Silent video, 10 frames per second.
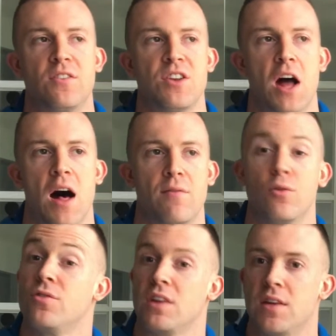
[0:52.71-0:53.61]

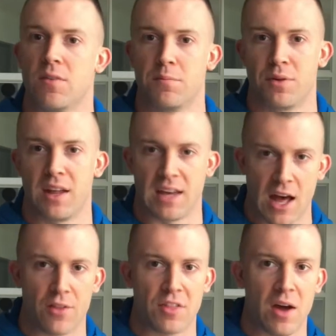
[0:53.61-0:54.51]
novels even play
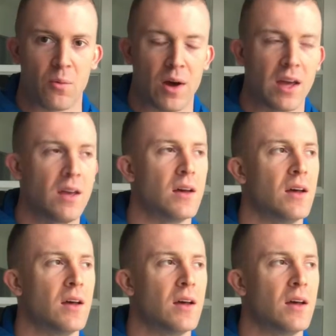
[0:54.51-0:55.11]
out that way.